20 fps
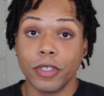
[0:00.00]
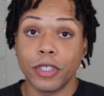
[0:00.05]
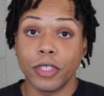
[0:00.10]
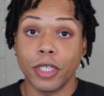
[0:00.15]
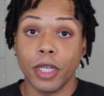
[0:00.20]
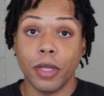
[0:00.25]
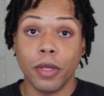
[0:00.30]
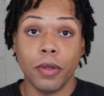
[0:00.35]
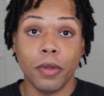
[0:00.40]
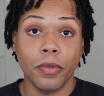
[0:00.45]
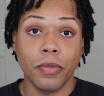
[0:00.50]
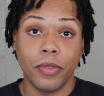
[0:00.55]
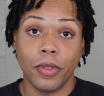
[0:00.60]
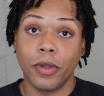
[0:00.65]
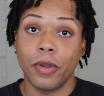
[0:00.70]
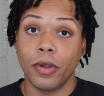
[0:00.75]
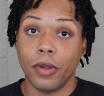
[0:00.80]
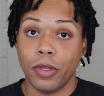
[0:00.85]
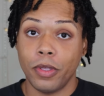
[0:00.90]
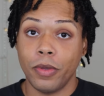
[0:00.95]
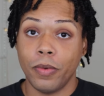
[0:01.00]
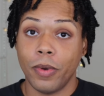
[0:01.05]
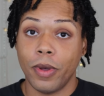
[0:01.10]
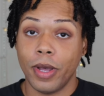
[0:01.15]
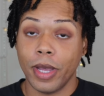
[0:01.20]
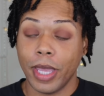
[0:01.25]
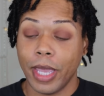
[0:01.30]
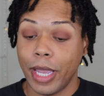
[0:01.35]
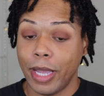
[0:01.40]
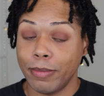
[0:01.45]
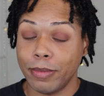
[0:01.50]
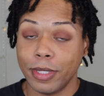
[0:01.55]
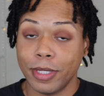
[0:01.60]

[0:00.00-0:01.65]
the show, the girl you all came